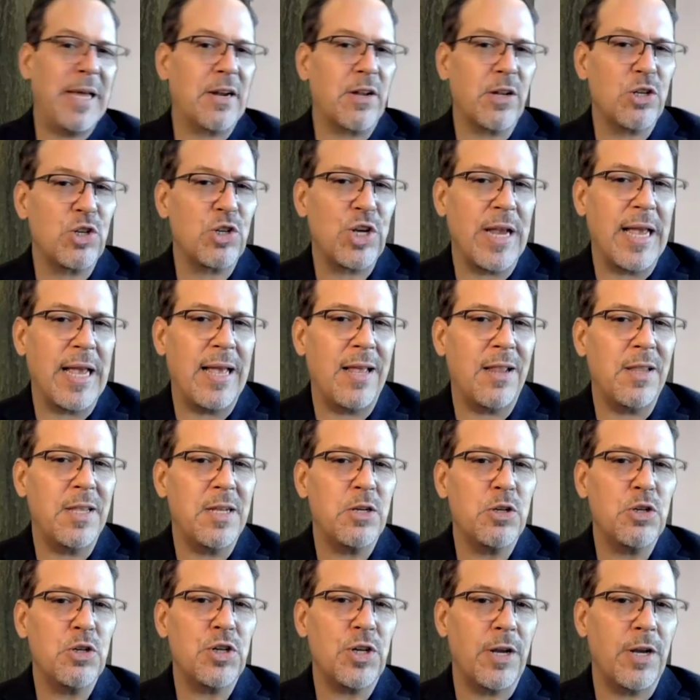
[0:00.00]
a
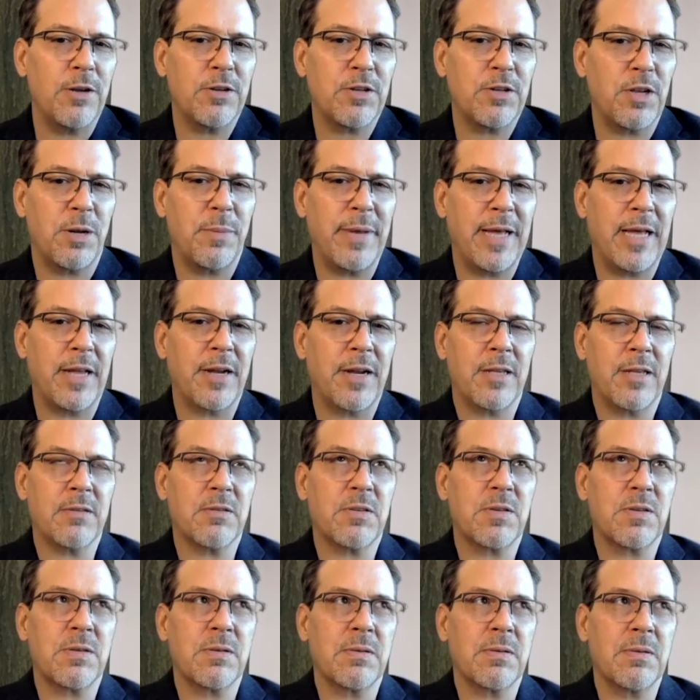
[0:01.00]
challenge? Is it about
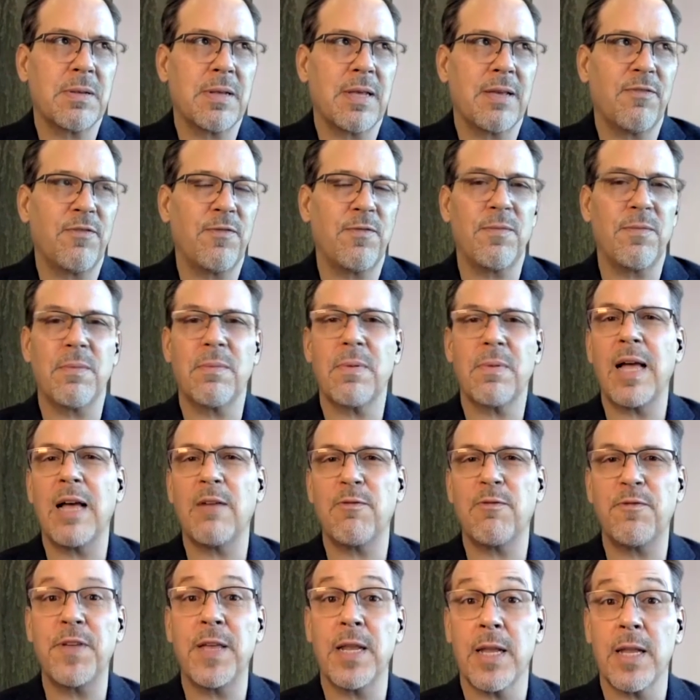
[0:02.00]
a
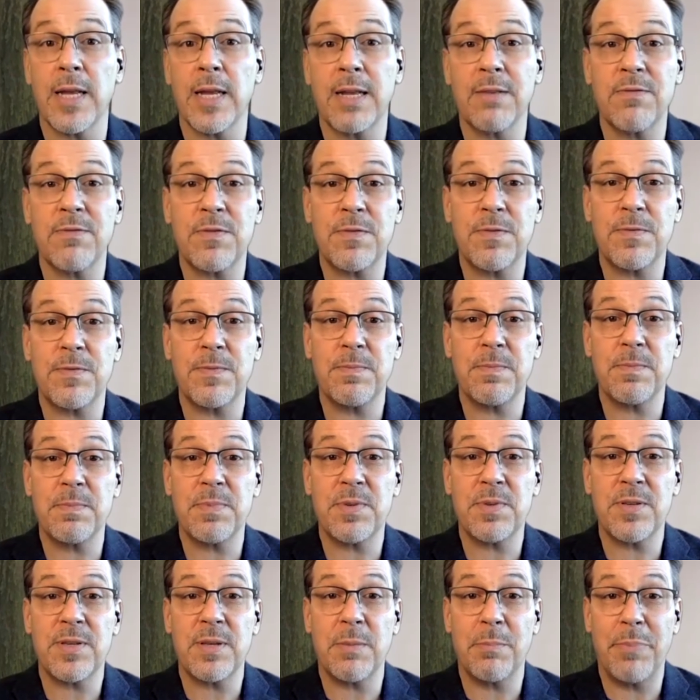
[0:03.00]
feeling of
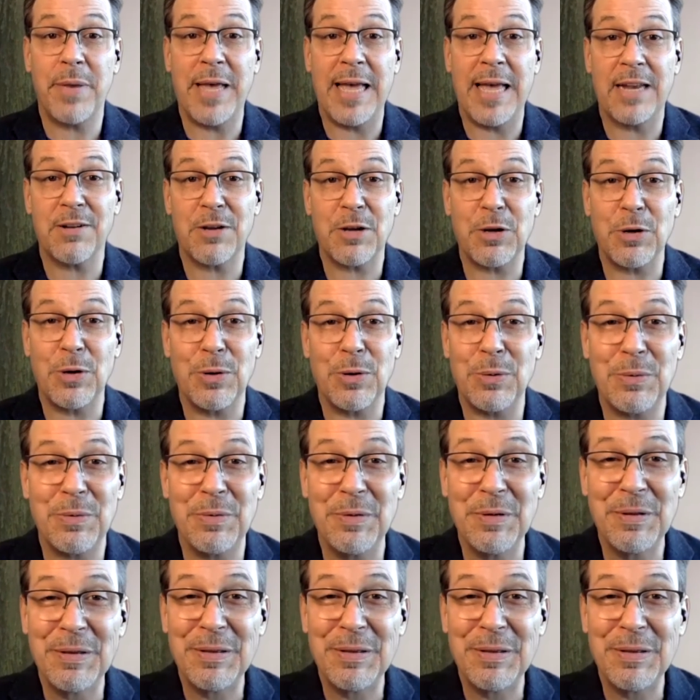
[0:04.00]
simpatico